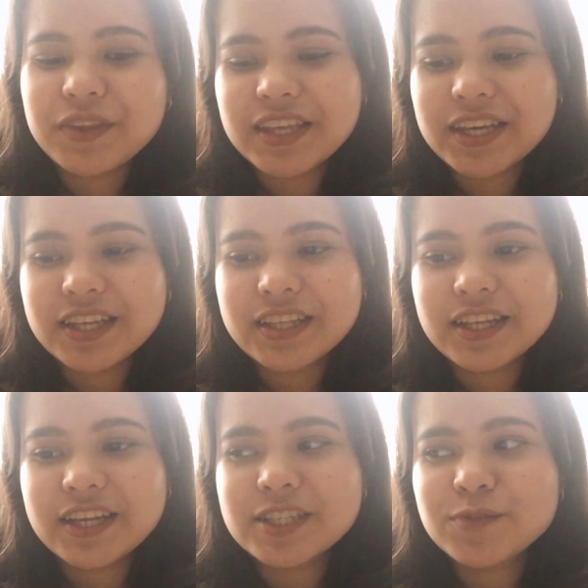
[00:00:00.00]
But then,
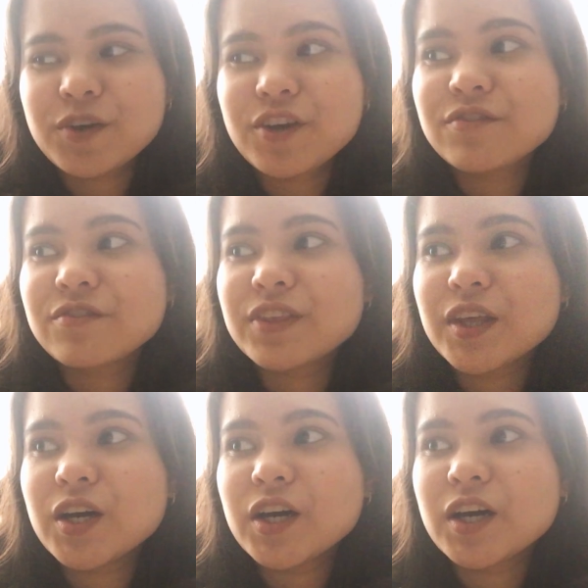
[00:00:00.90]
it's more of
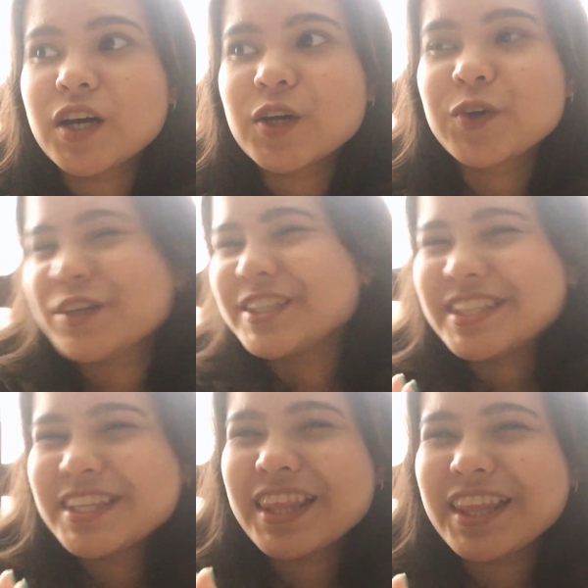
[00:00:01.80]
the good,
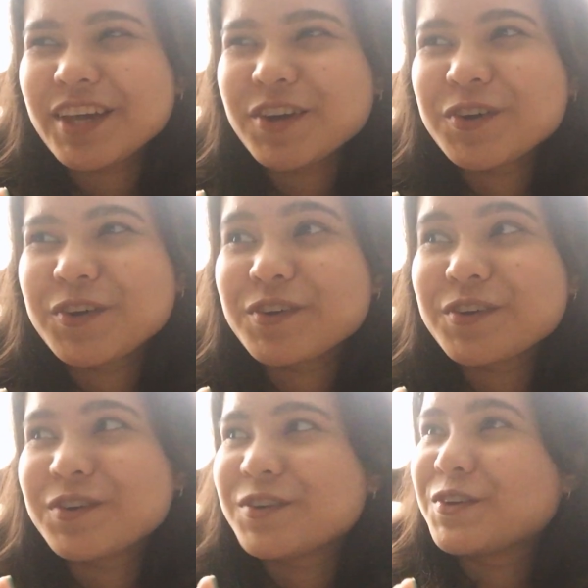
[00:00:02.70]

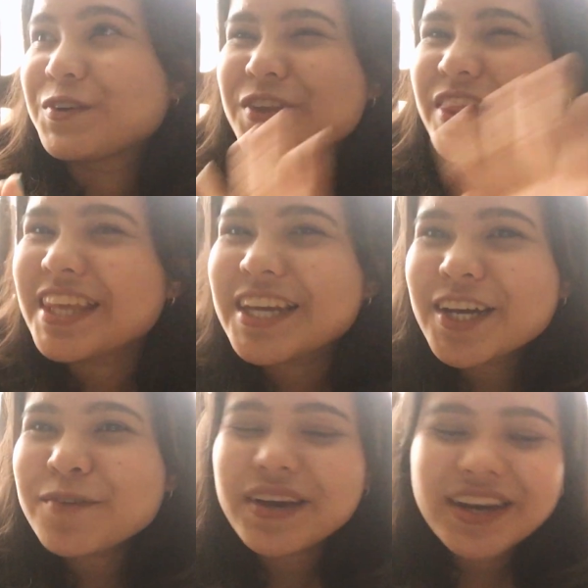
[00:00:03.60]
good thing
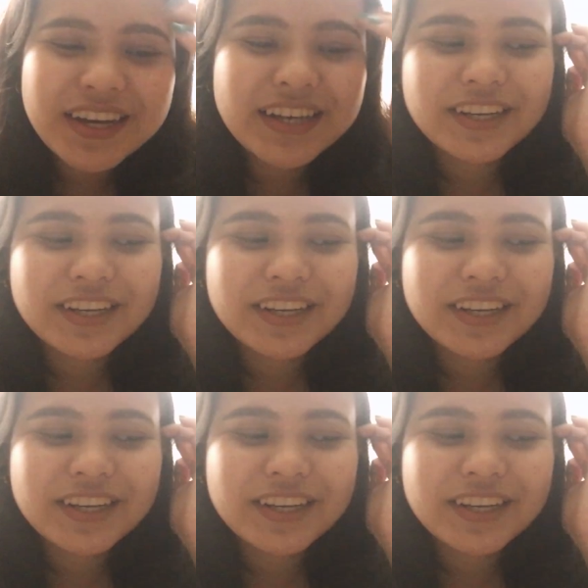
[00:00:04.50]
kaba.